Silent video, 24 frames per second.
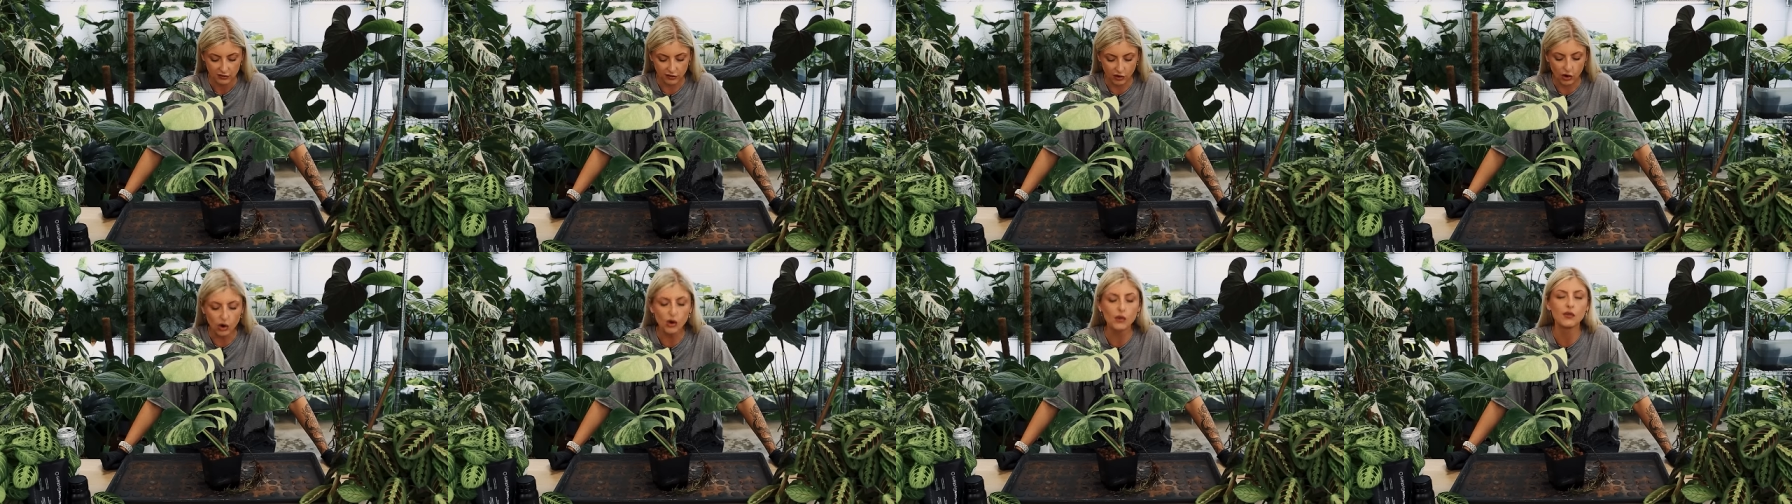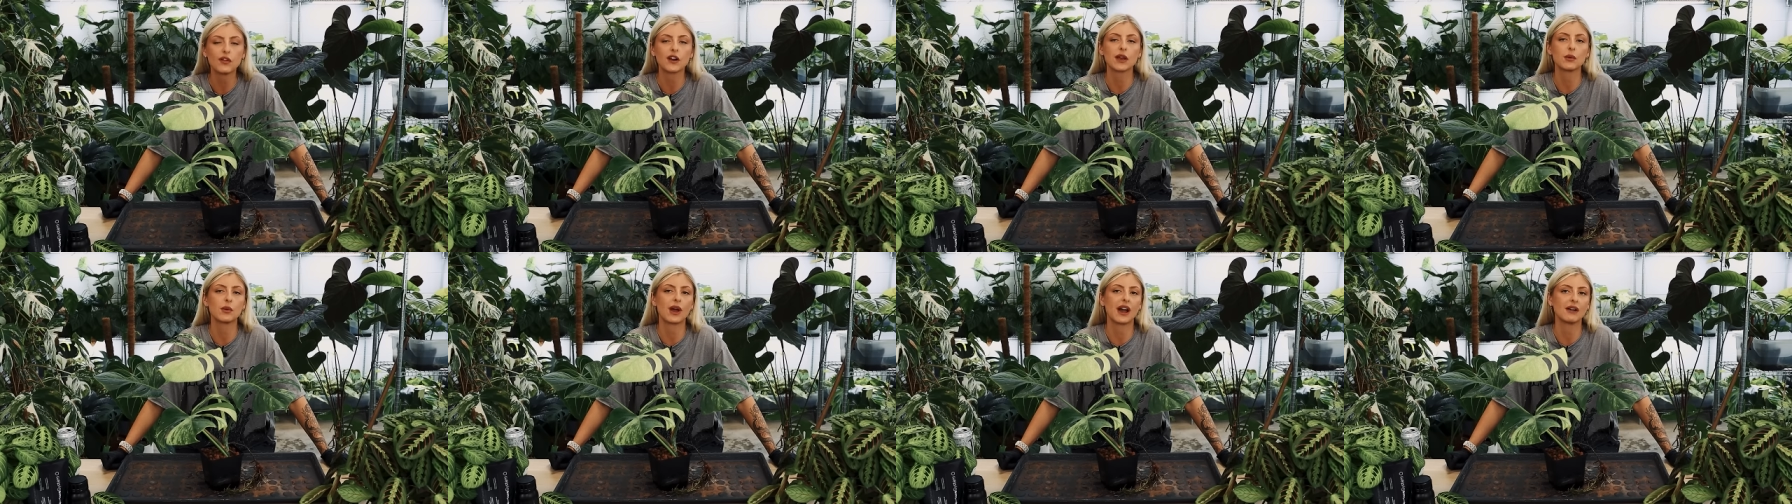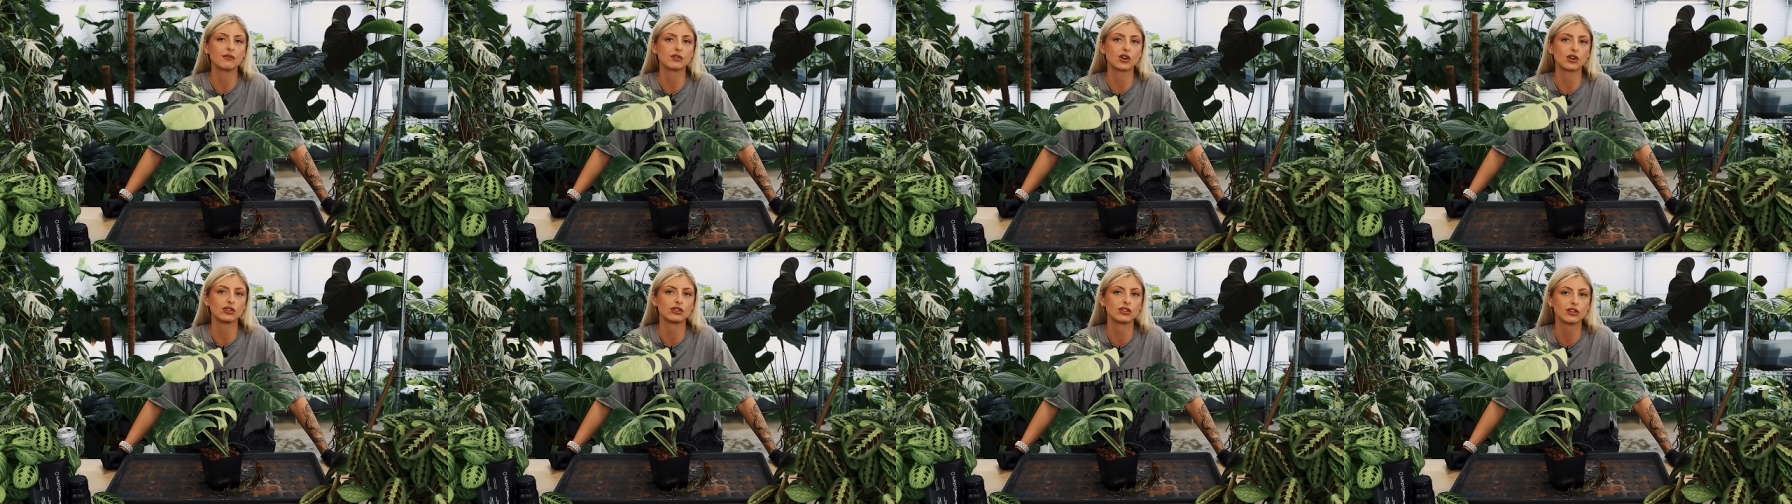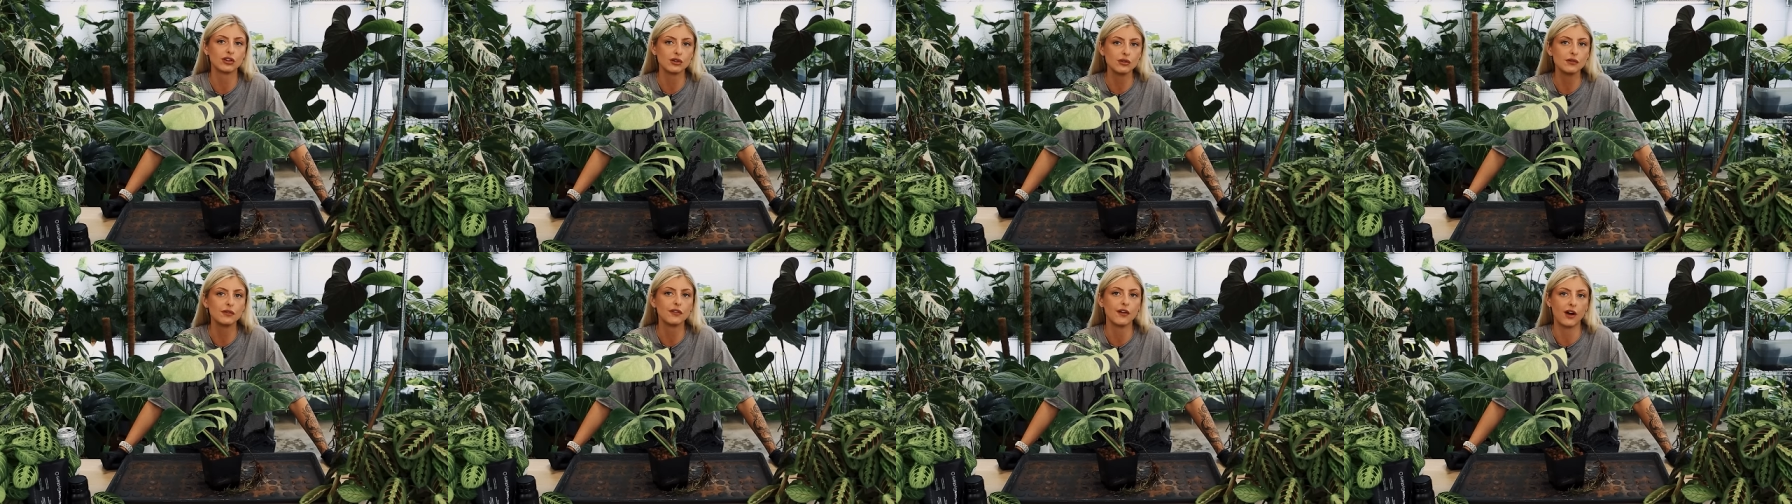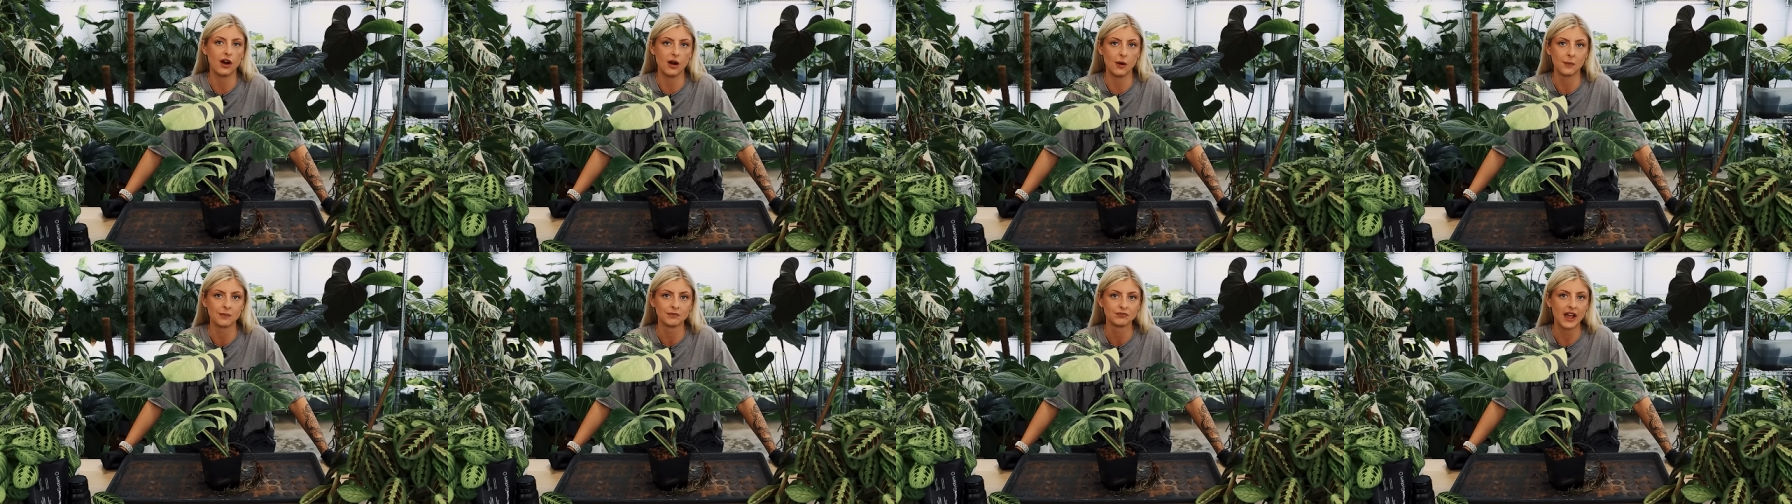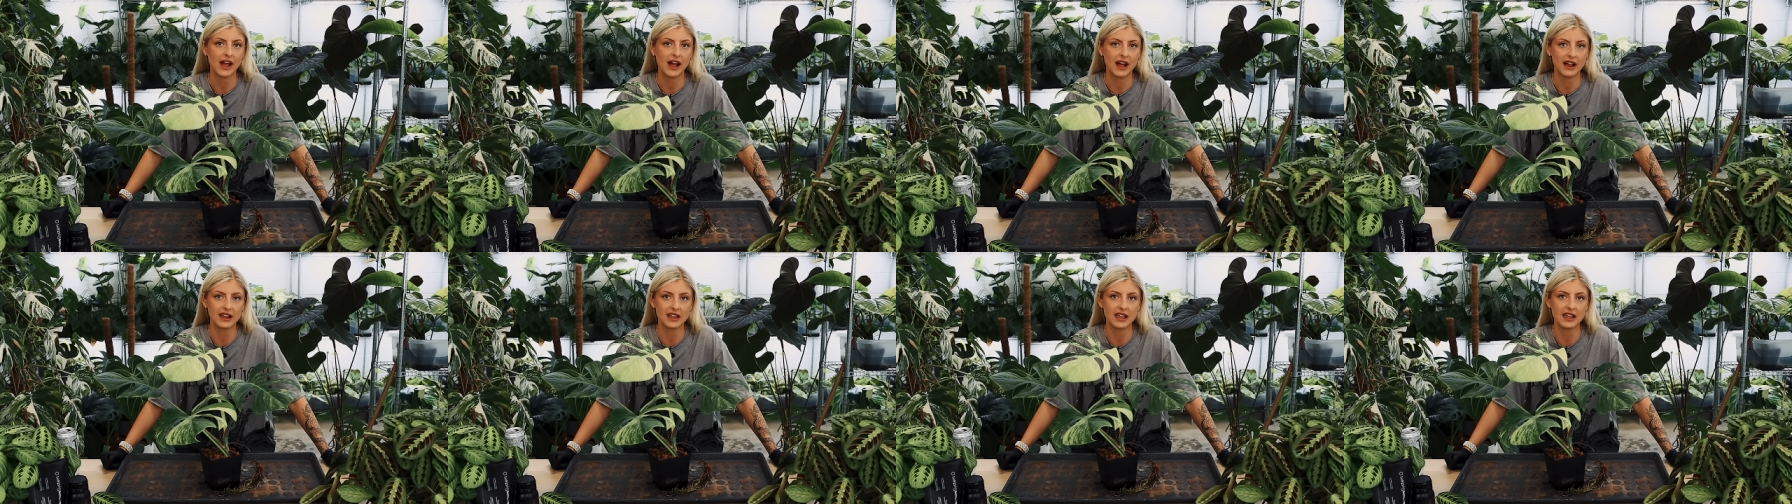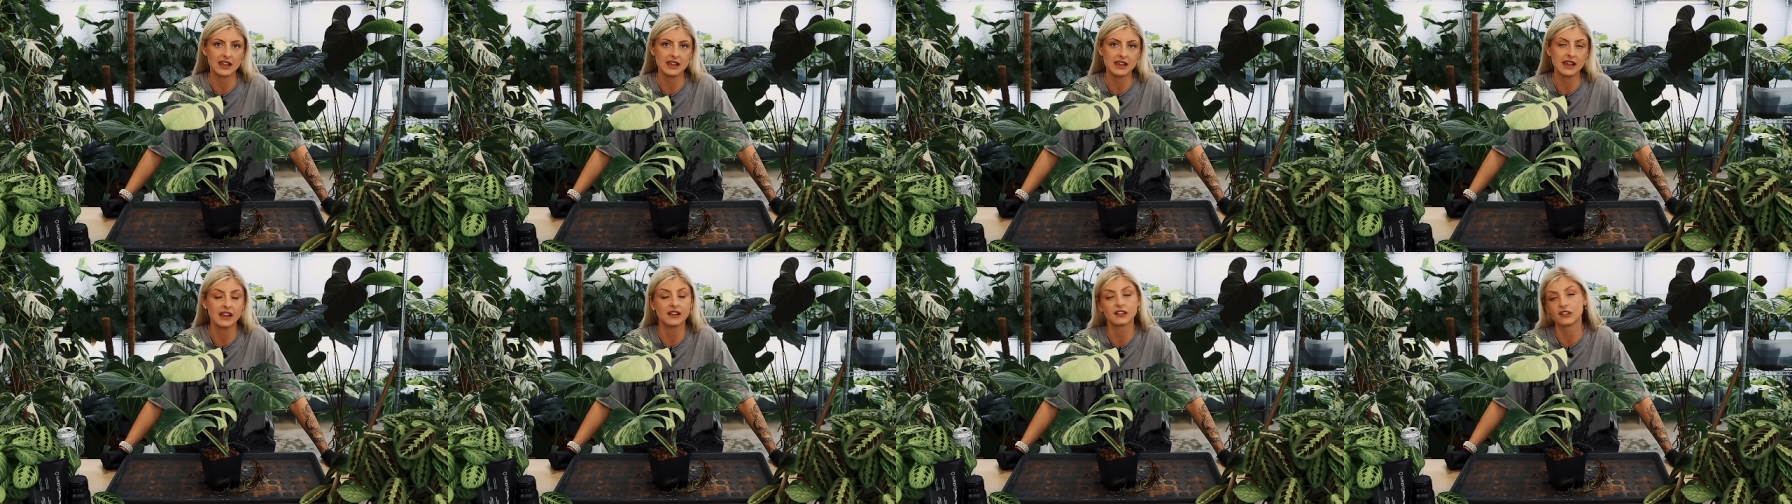So hopefully we haven't gone too far, i.e.